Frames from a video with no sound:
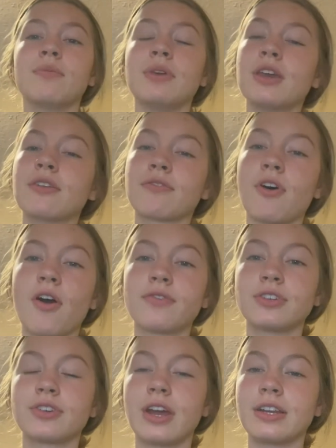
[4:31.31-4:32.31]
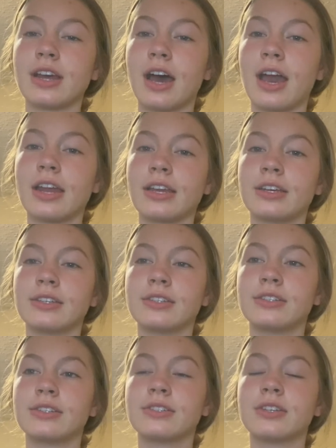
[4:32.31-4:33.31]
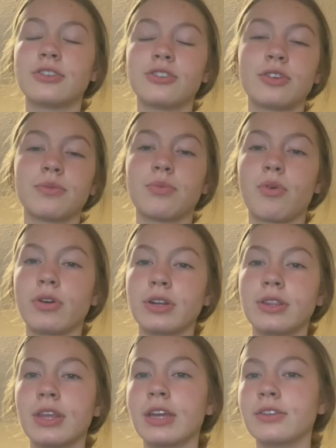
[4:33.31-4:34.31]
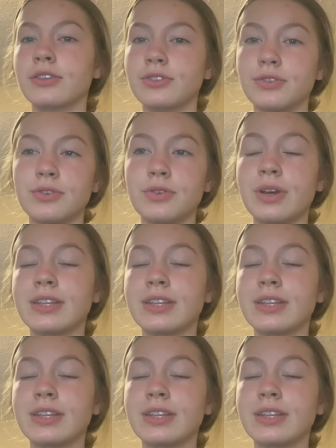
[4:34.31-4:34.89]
Being involved in grade 9 is such an important thing to do.